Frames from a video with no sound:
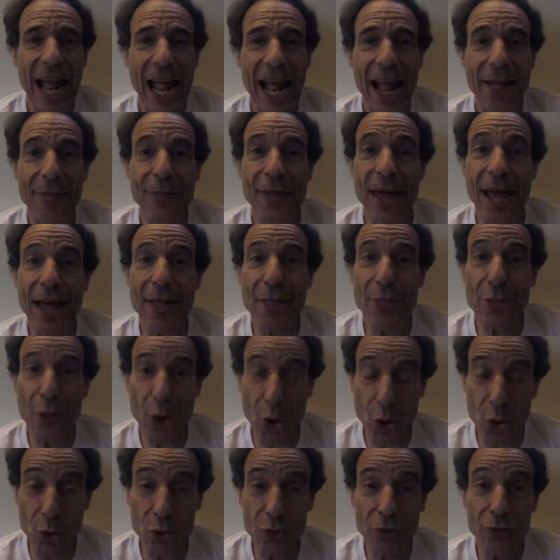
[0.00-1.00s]
and that
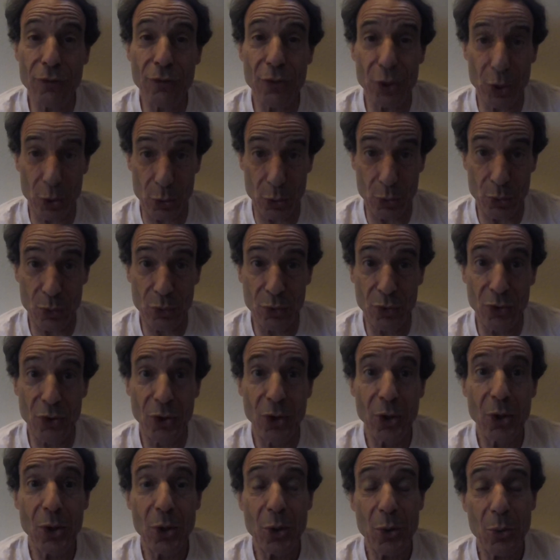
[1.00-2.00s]
those
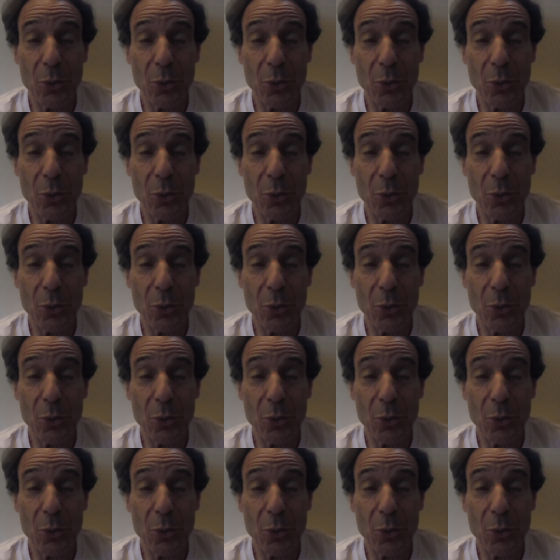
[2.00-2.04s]
views